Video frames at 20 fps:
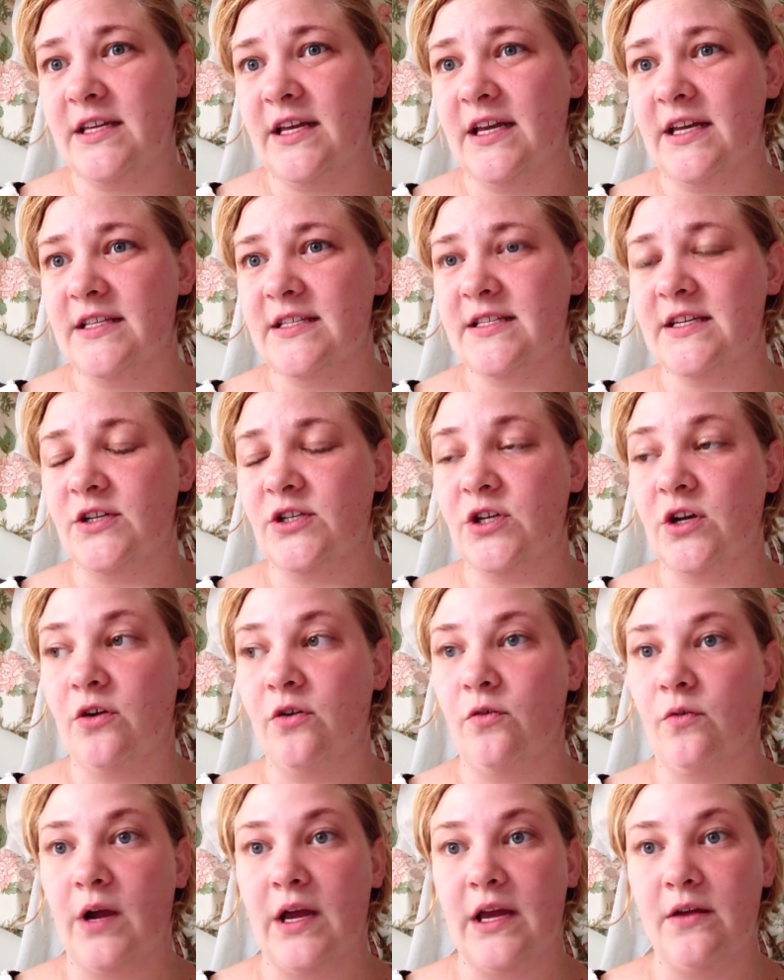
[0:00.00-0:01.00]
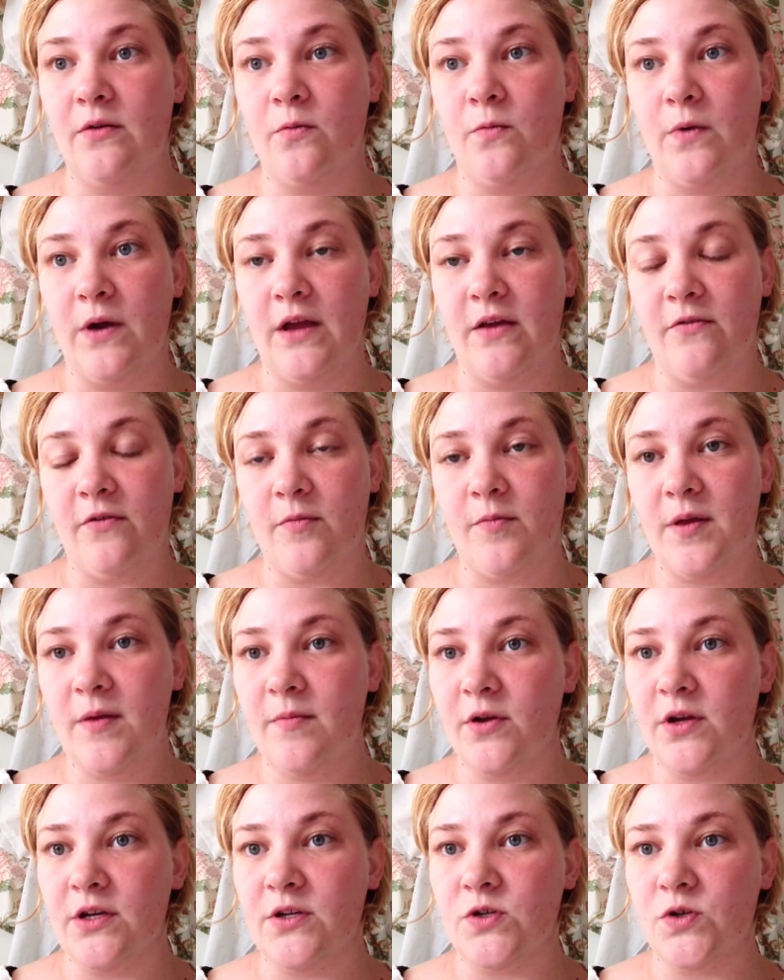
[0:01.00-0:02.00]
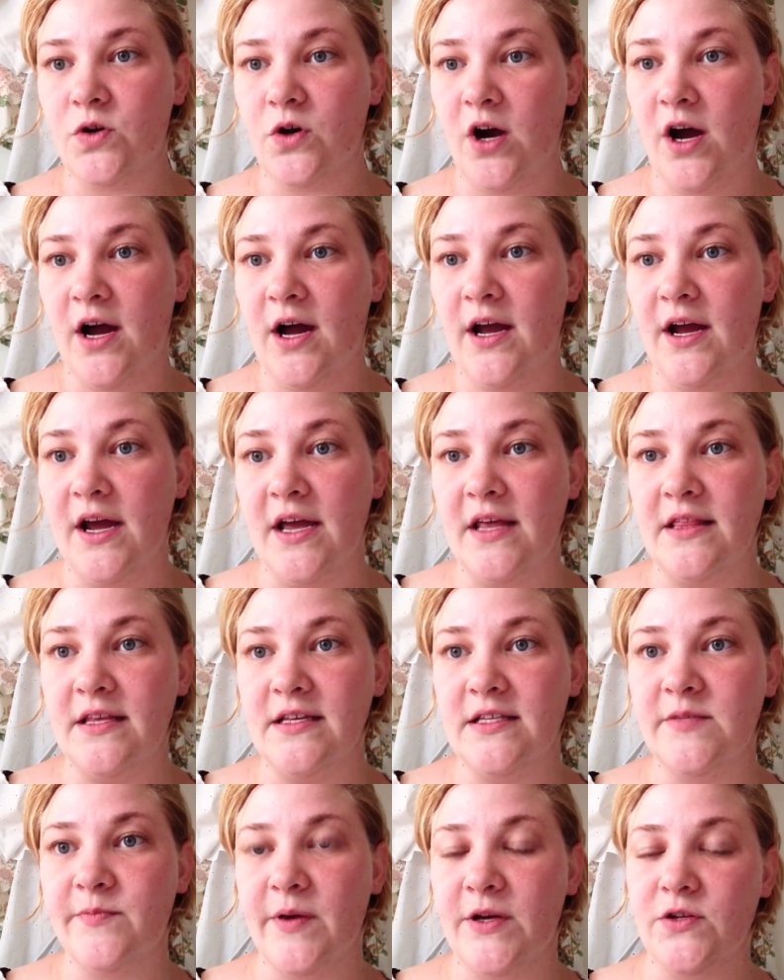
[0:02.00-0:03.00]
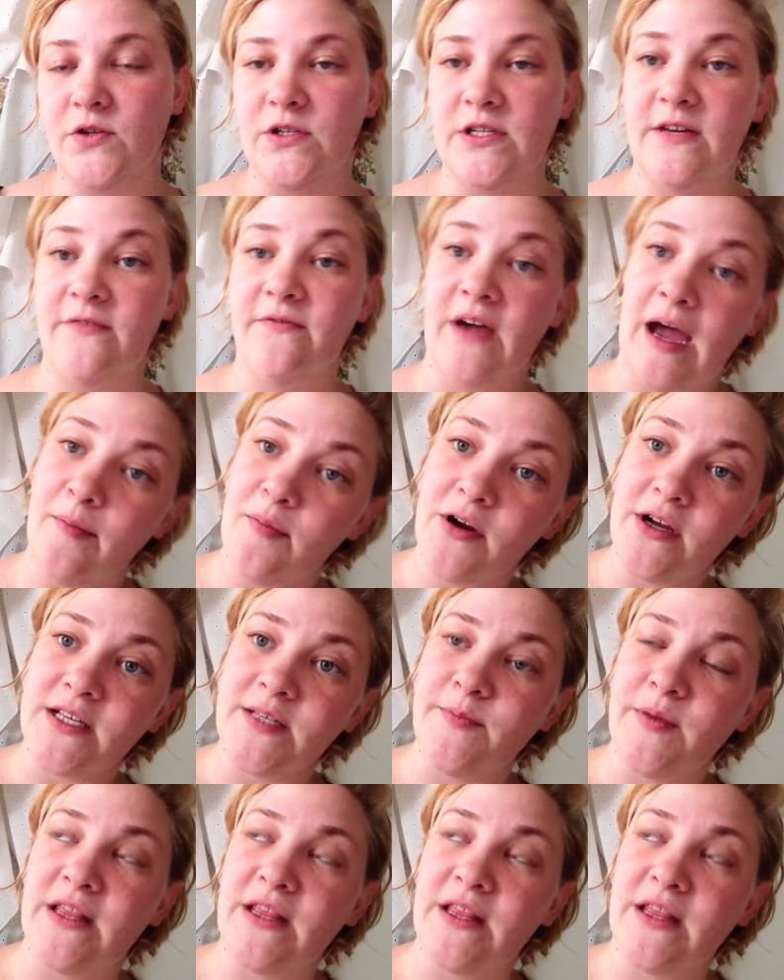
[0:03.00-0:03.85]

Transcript: Like, it's such a great way for people to try these specialty fabrics,